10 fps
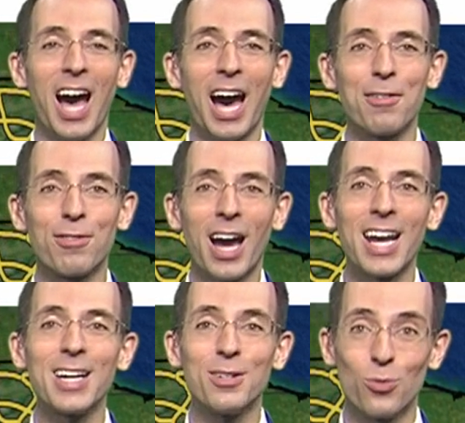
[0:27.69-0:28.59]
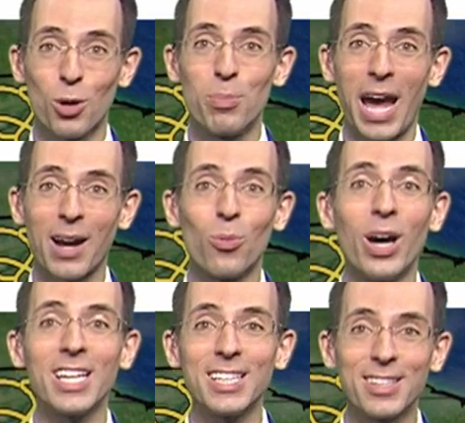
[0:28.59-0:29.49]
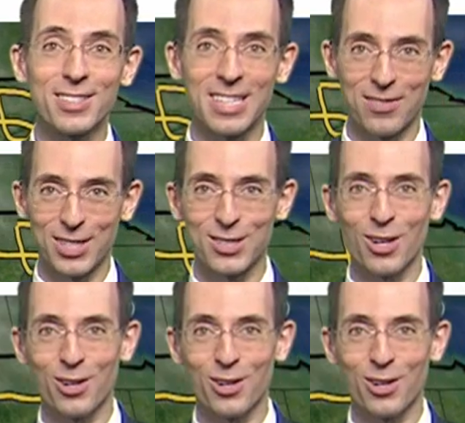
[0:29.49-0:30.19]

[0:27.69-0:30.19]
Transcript: On Friday, we're back well into the 70s